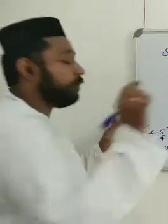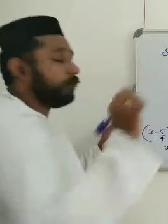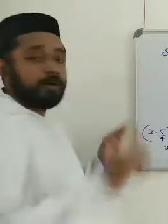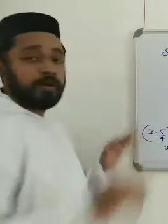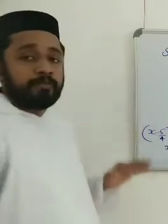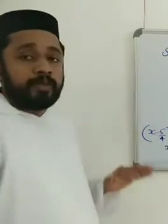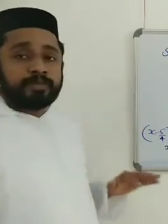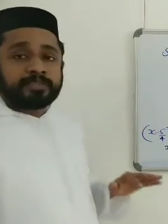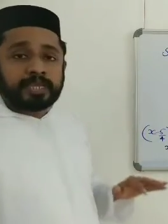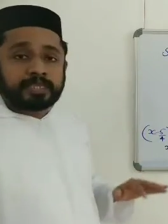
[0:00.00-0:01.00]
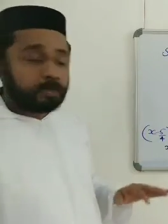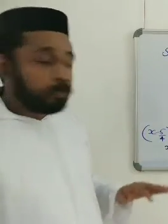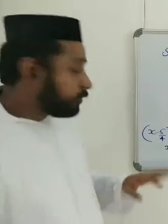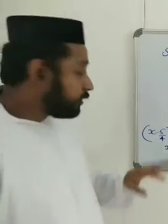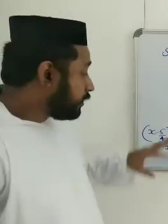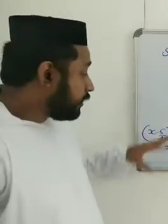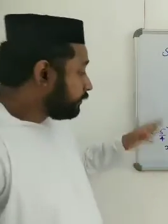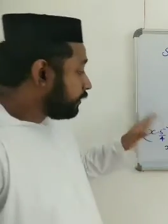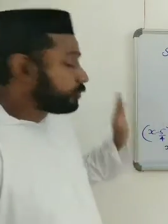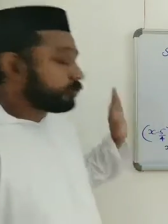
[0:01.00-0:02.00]
go. When we take the root,
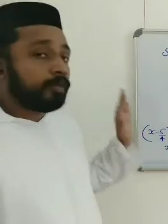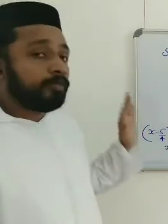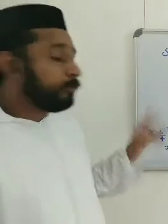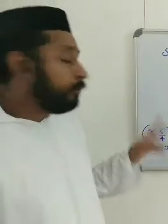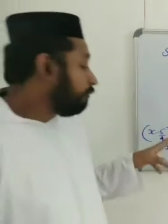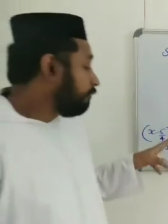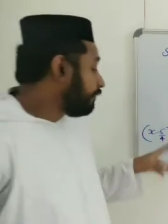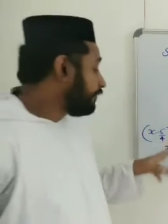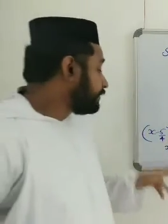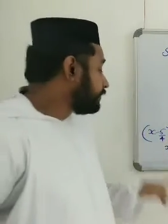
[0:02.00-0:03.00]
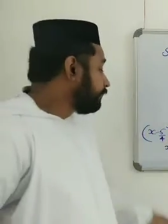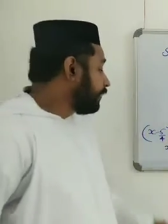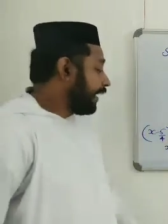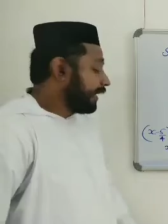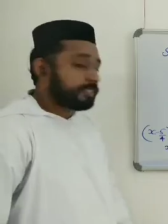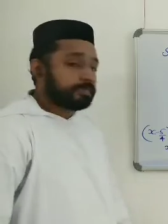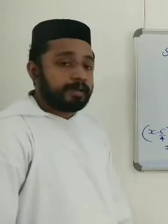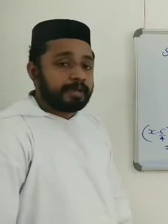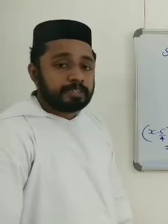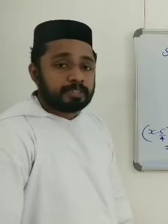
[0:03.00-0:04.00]
the square will go. We will get x
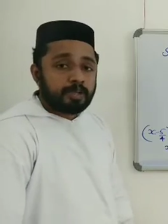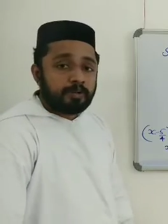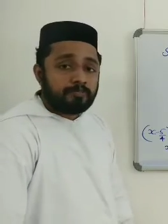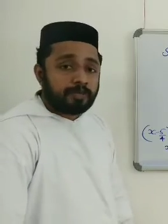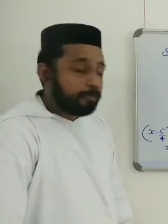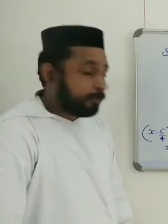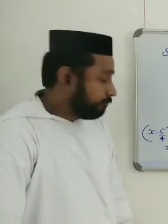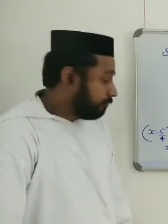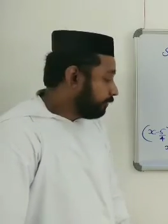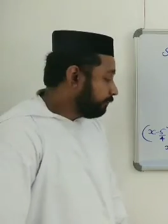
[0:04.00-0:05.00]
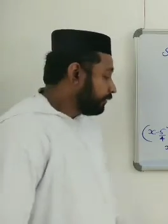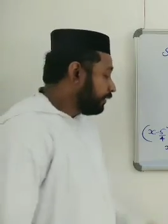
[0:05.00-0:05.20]
minus 5 by 4,